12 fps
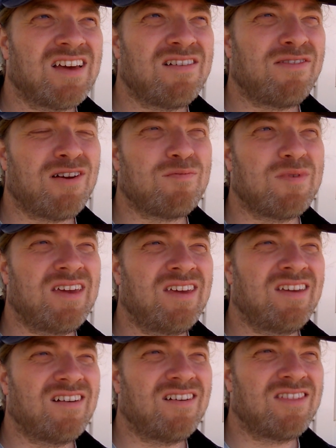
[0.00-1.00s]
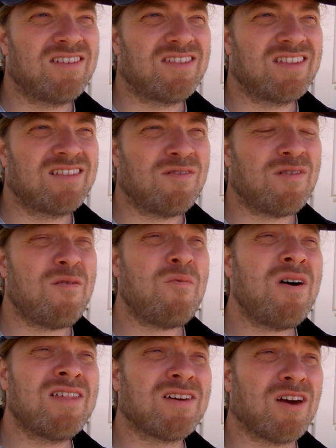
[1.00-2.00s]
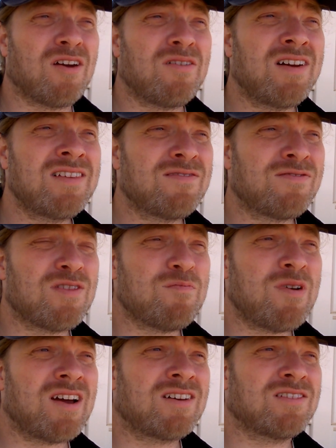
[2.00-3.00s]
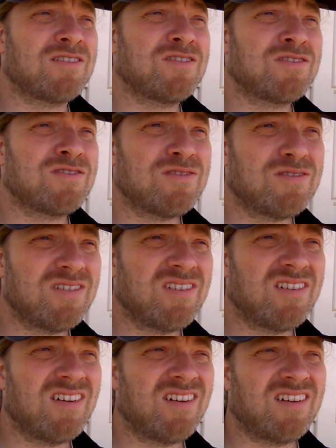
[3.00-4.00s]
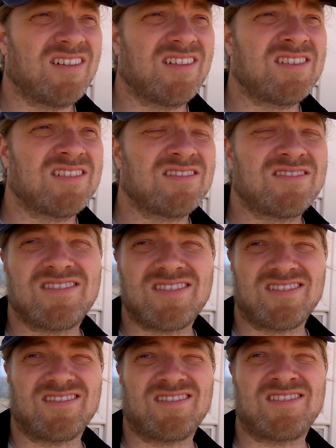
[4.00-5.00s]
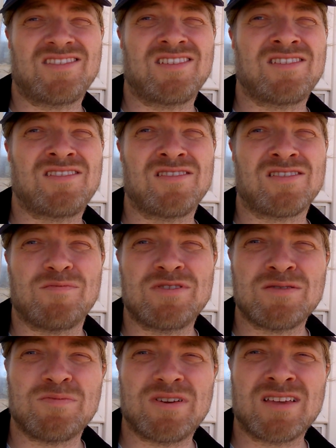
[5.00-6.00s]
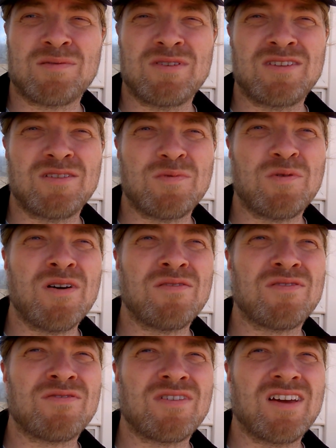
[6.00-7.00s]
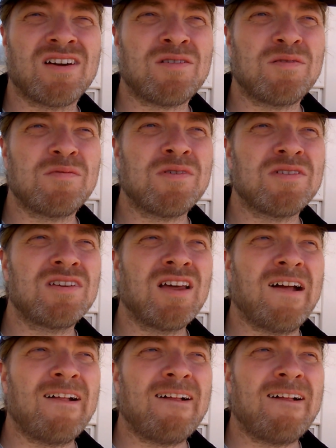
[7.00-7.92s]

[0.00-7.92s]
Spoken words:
phoned me a while ago, and I didn't phone them back because I just thought, oh, this is just going to be someone asking me to do more work for free. I can't be bothered.